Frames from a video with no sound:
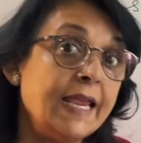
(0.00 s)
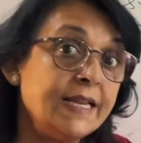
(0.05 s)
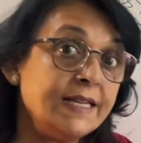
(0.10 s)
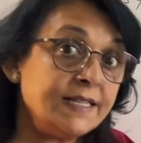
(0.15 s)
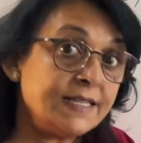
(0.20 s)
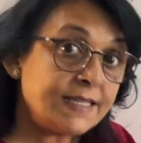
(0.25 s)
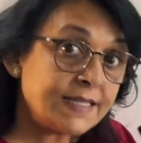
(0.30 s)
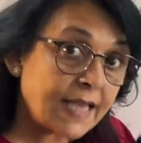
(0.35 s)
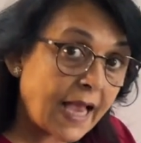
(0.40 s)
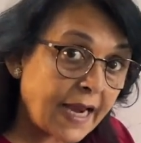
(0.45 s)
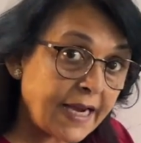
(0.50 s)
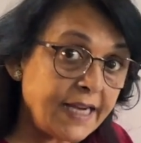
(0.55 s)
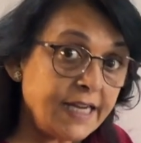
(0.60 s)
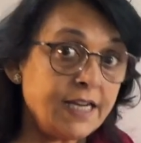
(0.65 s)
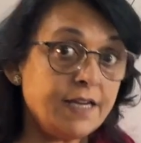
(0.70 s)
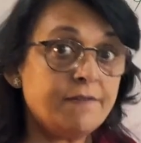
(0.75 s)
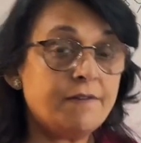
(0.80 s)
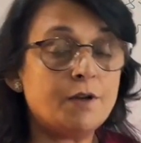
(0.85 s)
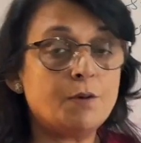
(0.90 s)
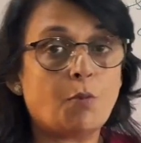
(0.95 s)
inside
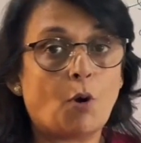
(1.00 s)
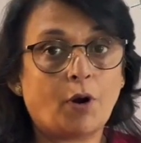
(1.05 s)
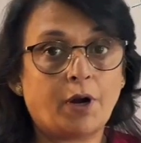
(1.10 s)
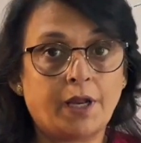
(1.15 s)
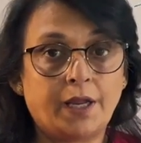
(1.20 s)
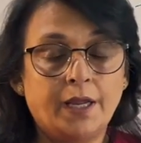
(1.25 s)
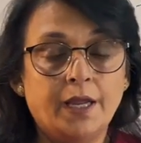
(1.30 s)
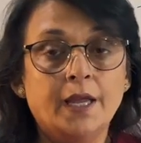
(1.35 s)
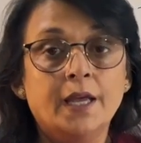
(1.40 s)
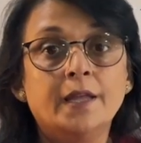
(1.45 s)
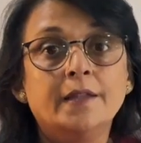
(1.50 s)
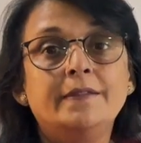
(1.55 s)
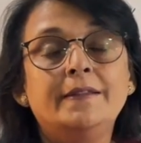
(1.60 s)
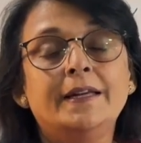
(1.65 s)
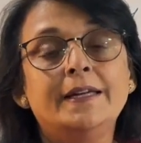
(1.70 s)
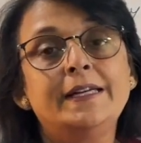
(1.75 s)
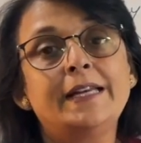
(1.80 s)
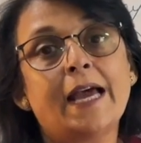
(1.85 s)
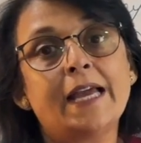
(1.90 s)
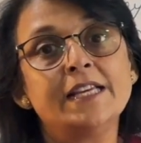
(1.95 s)
our body.
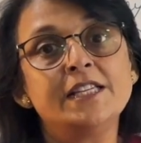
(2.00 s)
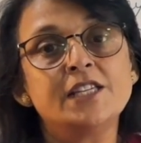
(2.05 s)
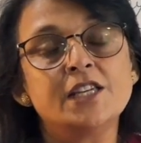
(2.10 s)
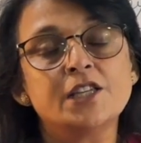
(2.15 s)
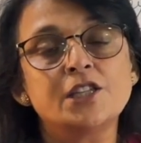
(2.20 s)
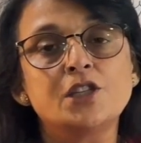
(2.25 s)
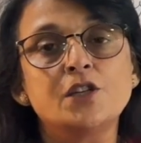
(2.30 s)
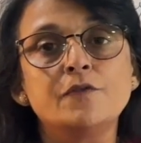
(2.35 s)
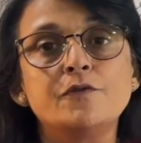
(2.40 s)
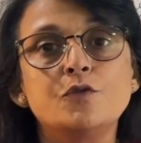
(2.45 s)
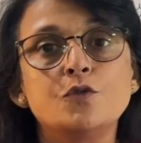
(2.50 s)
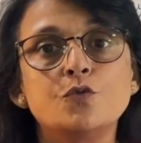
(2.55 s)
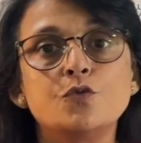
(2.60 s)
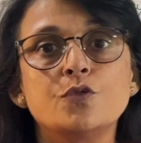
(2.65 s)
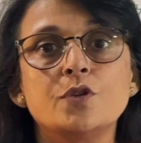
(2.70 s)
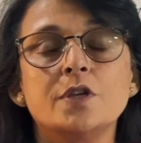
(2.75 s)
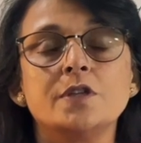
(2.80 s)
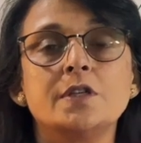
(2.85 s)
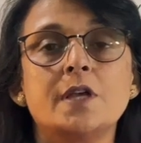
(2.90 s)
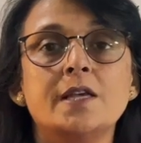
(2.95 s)
The digestive
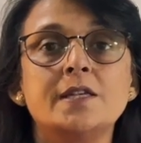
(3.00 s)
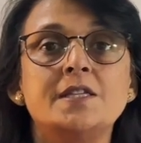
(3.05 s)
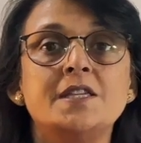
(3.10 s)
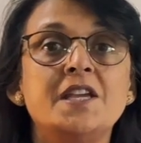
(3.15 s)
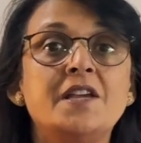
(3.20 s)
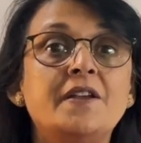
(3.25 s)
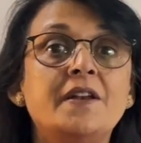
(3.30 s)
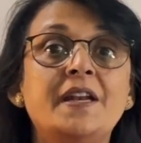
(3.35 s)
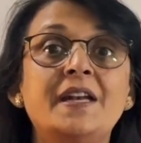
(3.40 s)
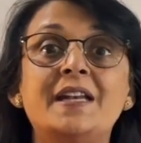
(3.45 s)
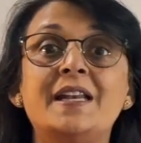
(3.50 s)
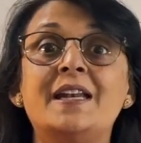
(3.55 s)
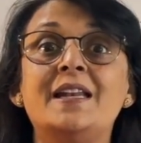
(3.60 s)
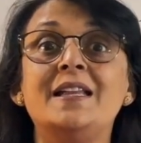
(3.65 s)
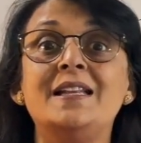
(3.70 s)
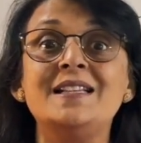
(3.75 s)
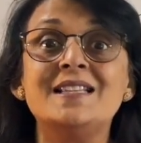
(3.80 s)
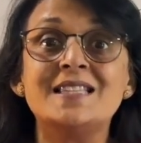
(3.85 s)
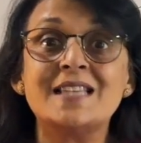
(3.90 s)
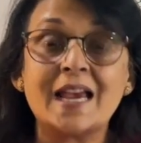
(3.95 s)
juices are secreted
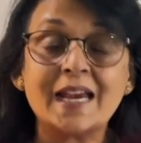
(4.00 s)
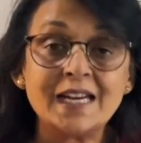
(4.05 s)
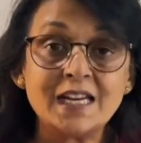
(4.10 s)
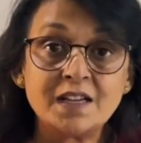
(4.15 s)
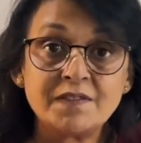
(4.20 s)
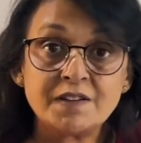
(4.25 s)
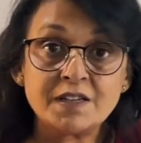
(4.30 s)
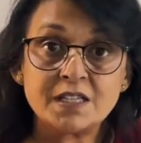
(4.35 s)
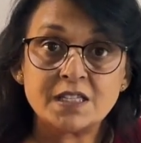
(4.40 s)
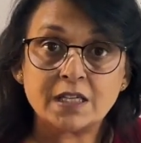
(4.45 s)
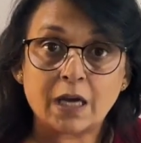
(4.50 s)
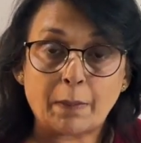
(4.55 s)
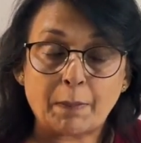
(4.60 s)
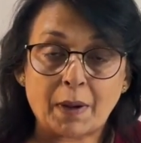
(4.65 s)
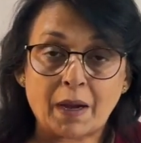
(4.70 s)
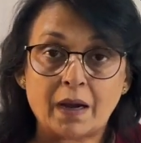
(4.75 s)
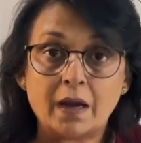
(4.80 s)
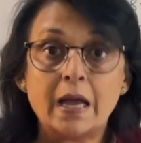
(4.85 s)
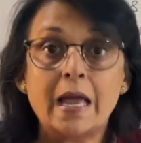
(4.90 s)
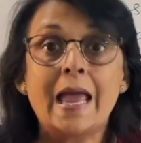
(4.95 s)
inside our
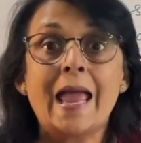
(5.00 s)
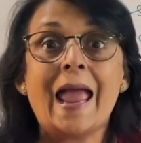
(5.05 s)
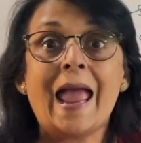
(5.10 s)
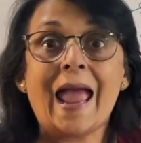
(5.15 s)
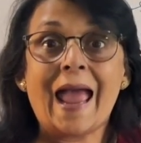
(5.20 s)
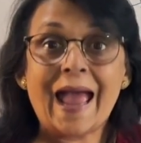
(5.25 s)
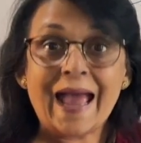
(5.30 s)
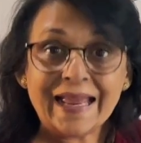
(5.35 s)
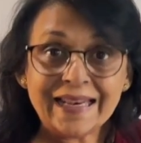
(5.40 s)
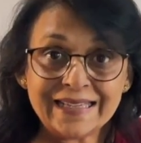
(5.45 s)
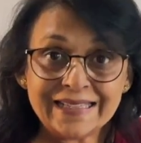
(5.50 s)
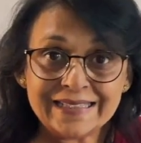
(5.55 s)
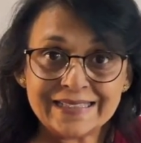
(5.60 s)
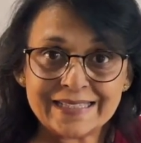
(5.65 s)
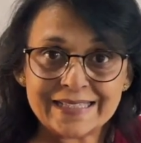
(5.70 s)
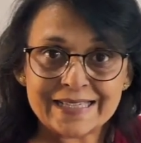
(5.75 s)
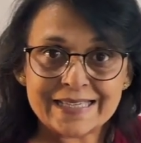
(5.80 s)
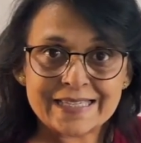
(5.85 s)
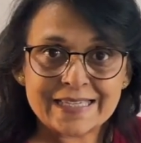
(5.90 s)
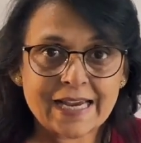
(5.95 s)
stomach and
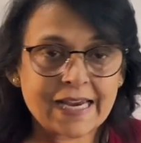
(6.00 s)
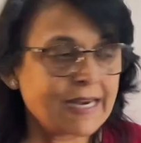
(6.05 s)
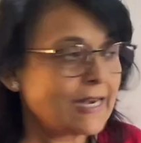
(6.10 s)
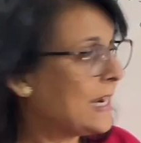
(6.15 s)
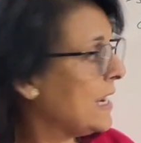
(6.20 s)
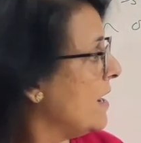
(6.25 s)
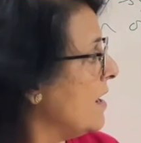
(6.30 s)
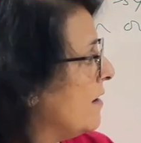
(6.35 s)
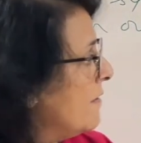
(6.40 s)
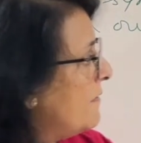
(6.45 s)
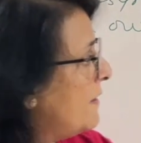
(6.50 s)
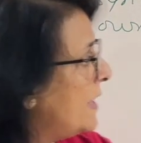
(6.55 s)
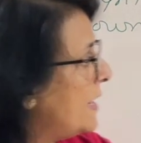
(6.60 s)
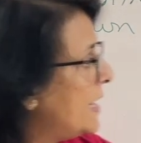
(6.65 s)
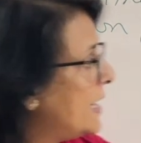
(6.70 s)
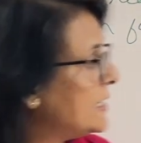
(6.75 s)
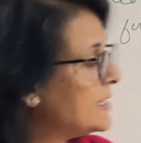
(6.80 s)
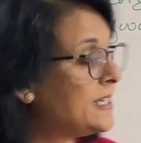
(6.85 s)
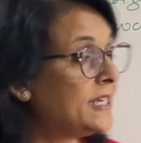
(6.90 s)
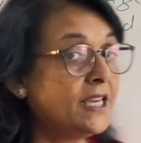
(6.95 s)
intestine.
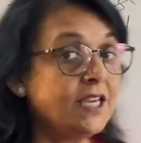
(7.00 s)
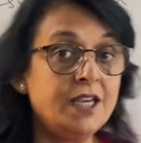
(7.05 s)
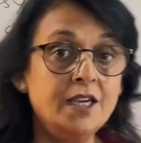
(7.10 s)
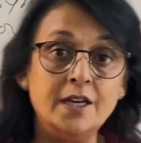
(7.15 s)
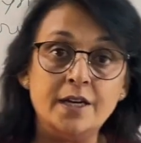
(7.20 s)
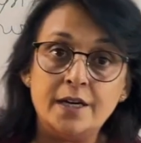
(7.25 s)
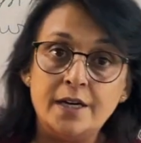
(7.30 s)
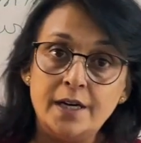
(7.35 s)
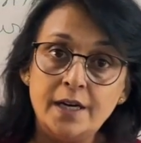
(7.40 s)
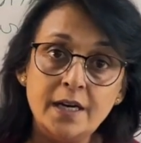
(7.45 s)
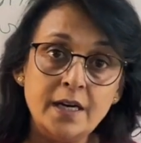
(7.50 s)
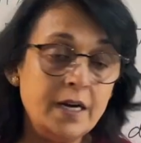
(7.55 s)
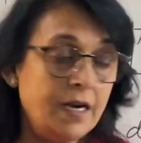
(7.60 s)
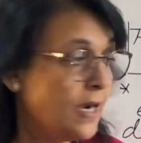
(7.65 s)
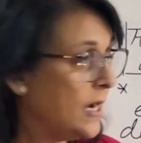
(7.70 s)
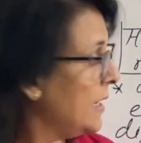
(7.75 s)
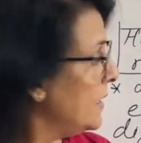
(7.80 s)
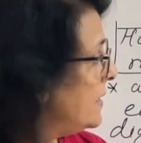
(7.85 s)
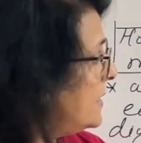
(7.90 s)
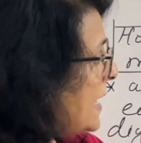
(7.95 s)
Whereas here,
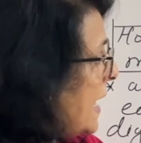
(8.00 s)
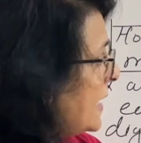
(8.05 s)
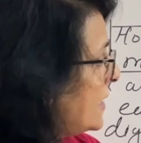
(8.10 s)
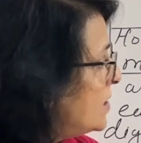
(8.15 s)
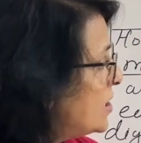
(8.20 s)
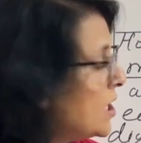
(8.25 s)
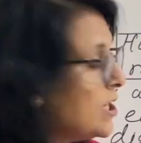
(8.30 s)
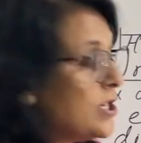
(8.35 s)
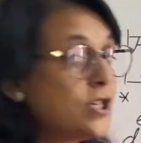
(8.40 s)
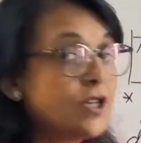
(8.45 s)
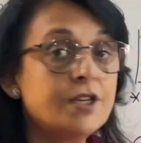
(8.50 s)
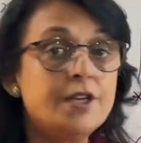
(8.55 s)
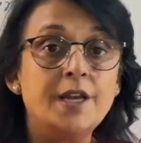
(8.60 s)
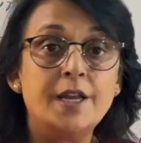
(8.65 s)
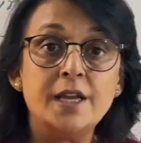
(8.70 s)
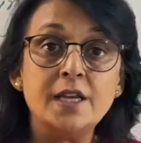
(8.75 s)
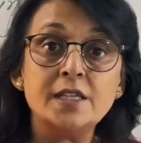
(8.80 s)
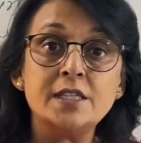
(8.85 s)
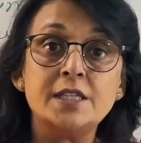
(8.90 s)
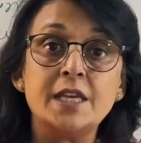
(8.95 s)
digestion
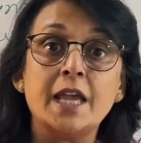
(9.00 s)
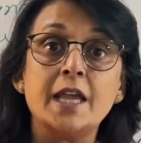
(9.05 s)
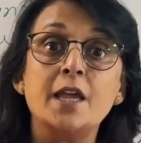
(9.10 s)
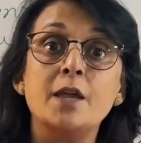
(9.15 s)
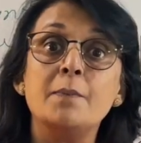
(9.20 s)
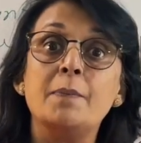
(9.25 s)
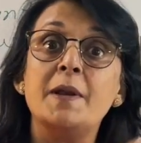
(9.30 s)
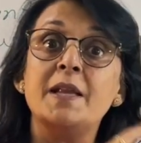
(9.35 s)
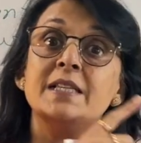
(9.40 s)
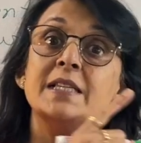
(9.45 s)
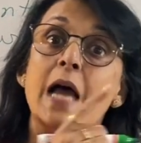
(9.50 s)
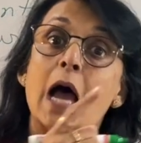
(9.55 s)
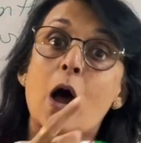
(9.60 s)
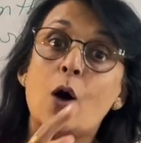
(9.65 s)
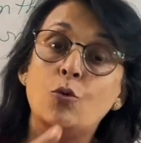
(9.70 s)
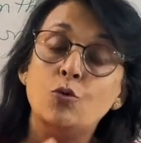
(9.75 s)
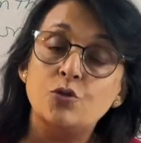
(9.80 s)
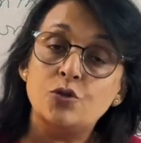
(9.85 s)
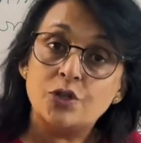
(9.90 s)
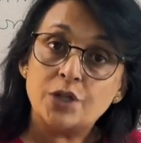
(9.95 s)
is taking place
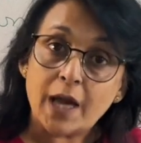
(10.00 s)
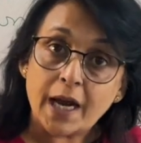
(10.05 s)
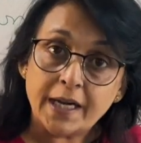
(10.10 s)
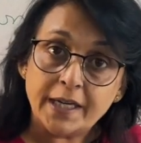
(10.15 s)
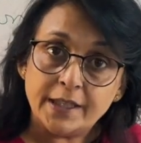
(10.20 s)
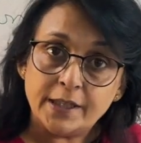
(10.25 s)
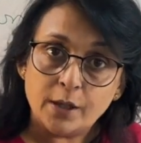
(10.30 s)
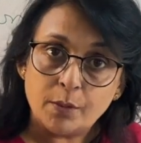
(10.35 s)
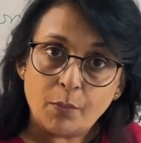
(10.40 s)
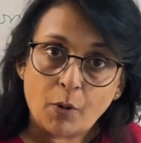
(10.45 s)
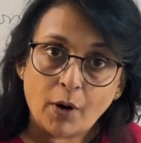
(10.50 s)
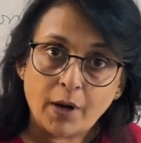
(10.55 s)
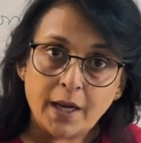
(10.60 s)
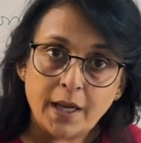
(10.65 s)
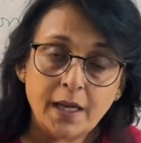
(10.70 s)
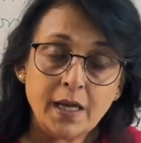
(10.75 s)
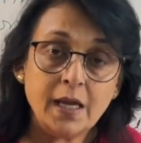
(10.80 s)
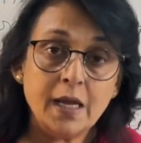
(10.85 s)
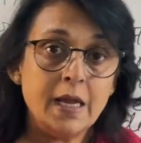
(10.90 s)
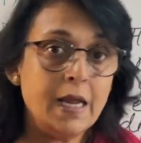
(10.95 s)
outside the
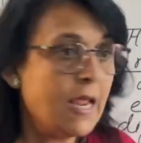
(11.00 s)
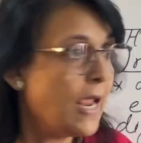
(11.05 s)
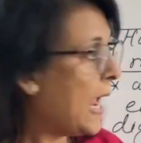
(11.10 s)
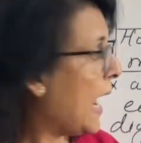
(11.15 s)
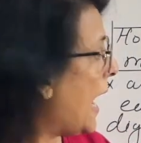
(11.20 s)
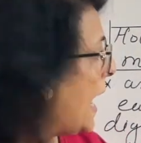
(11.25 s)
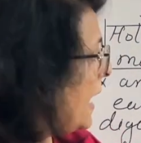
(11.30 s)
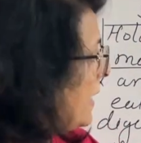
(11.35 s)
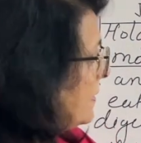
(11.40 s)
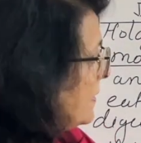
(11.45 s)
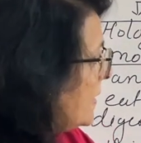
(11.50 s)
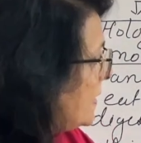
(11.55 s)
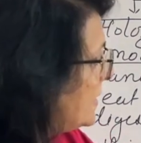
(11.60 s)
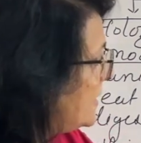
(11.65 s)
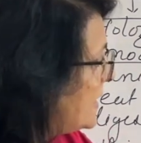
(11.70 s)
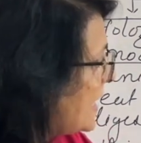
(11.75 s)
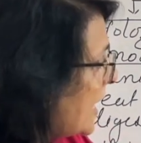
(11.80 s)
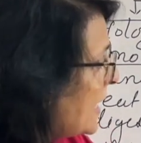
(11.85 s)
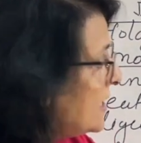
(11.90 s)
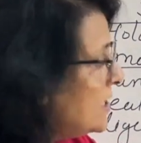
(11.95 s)
body and
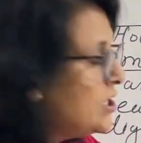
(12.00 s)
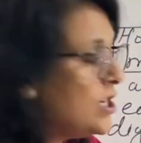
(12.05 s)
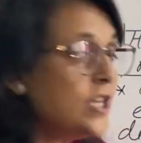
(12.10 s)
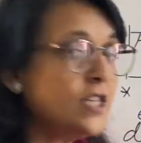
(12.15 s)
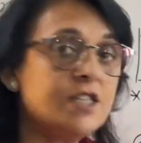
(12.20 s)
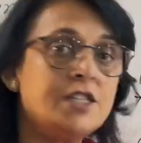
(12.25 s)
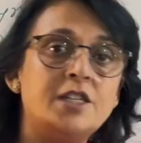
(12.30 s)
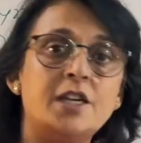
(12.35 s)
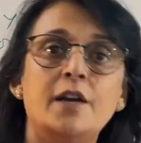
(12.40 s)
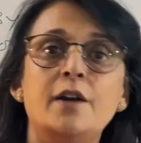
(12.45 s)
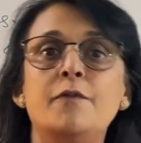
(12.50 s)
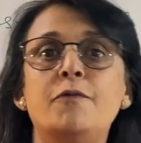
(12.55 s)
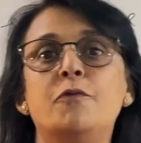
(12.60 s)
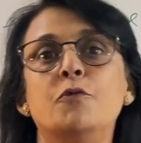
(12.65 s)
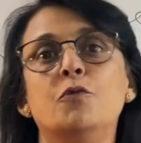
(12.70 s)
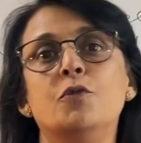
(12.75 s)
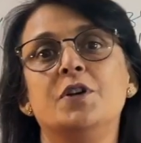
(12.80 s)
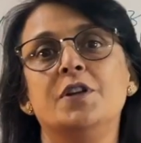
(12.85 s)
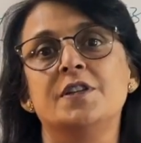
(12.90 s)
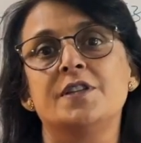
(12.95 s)
the digested
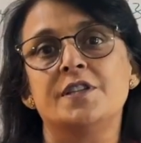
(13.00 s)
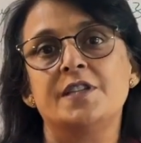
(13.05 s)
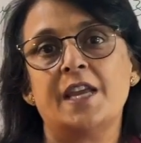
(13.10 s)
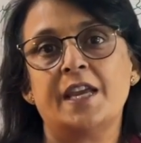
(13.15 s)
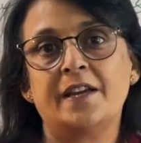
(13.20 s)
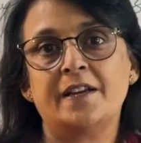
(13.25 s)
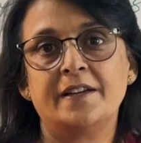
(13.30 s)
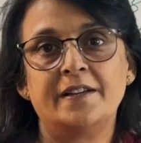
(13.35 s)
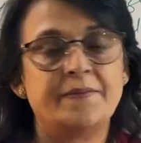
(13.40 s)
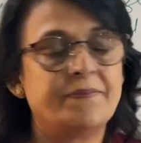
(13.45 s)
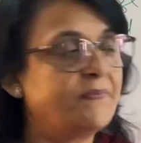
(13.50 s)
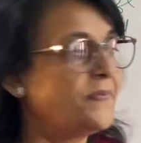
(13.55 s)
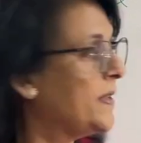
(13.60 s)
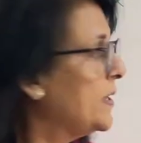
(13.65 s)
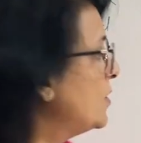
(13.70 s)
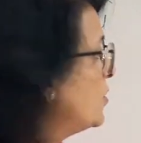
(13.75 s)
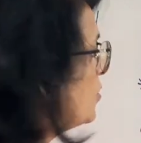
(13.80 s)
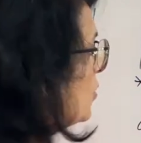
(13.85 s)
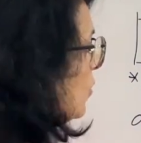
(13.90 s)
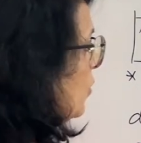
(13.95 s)
food is taken.
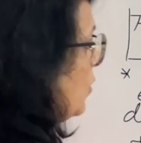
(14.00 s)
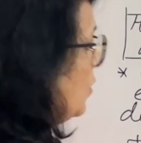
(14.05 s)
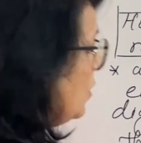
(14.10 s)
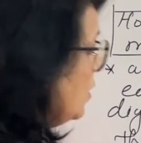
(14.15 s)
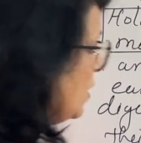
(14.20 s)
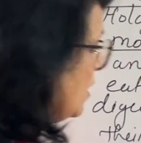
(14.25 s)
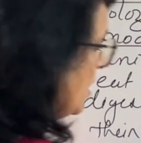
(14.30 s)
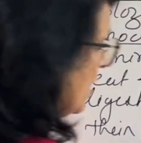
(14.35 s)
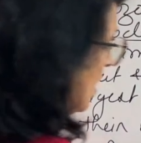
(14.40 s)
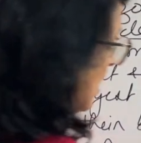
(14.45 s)
So,